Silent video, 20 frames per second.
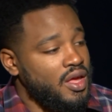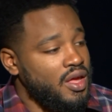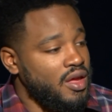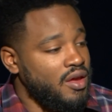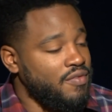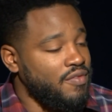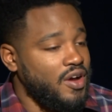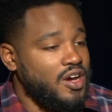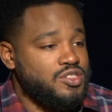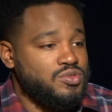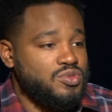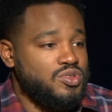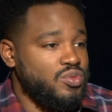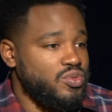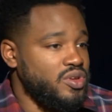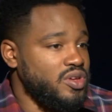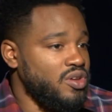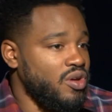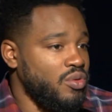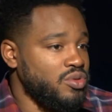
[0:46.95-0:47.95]
And for us, we,
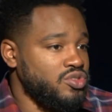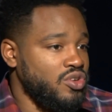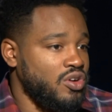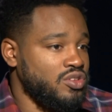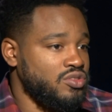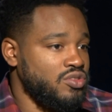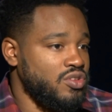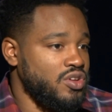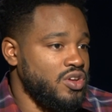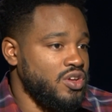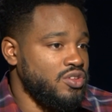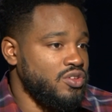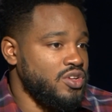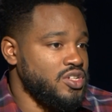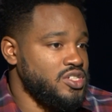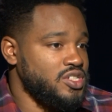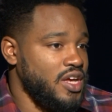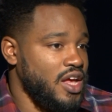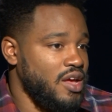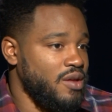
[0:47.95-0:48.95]
we you know, it's our duty to do
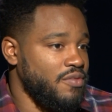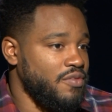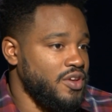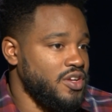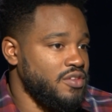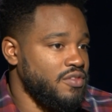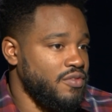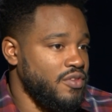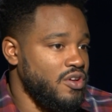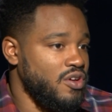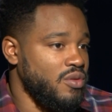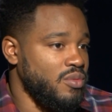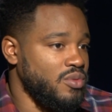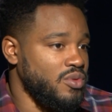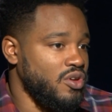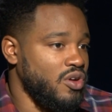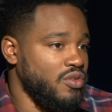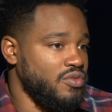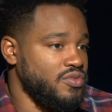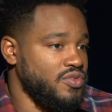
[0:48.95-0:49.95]
the same for this film.
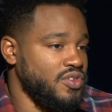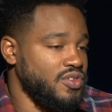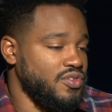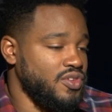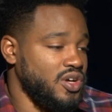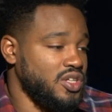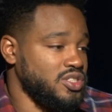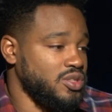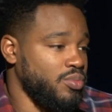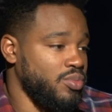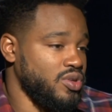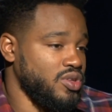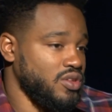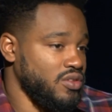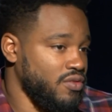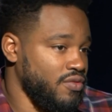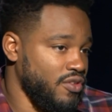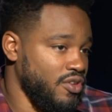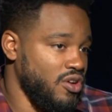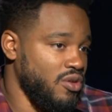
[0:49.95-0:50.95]
You know, for, for us to put
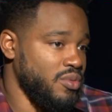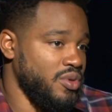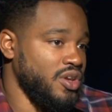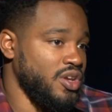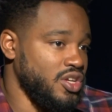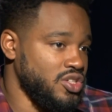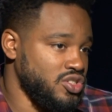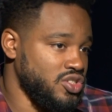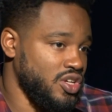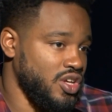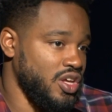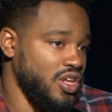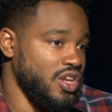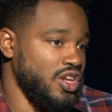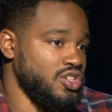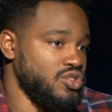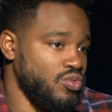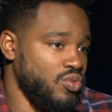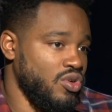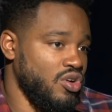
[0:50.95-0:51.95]
this film in this in
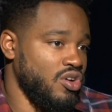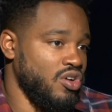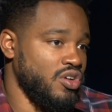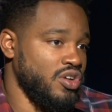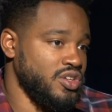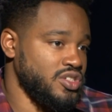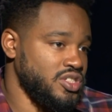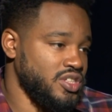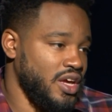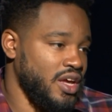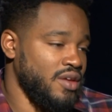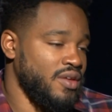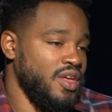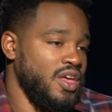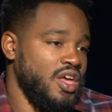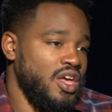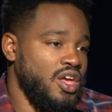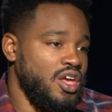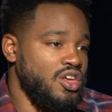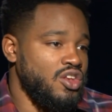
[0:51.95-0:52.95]
this world and say,
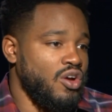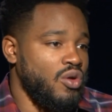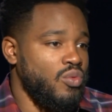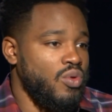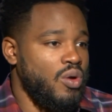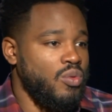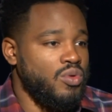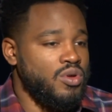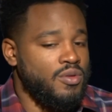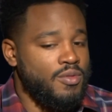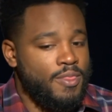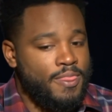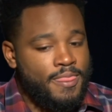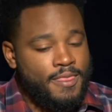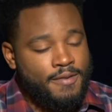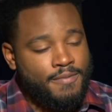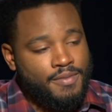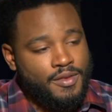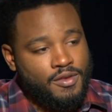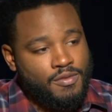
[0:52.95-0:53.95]
you know, what would
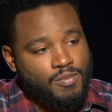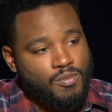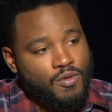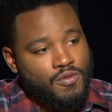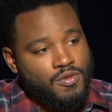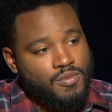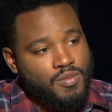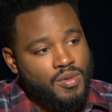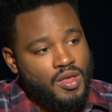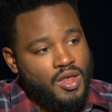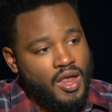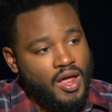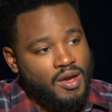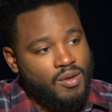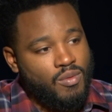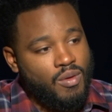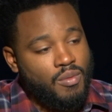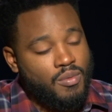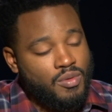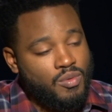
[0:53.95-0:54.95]
this movie be
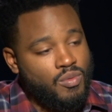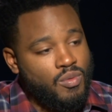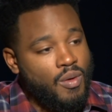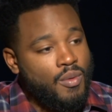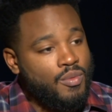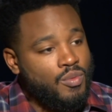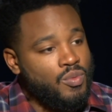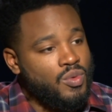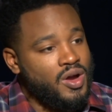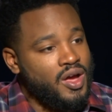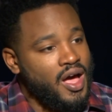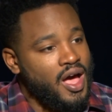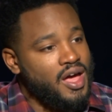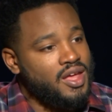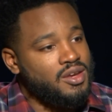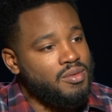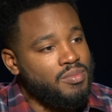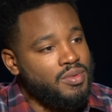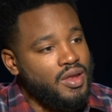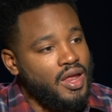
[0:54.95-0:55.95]
like? What would, what would
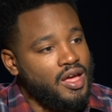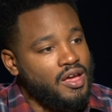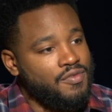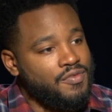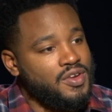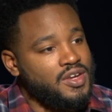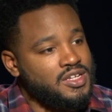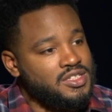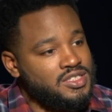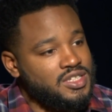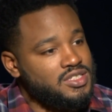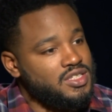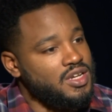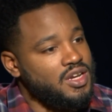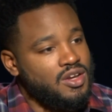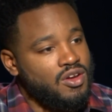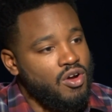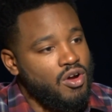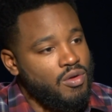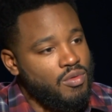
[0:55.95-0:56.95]
Wakanda be like if it existed
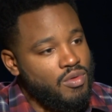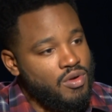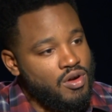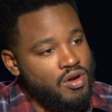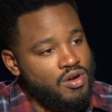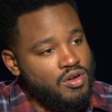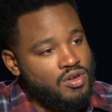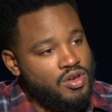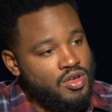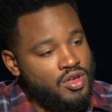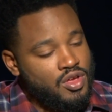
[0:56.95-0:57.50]
in our world?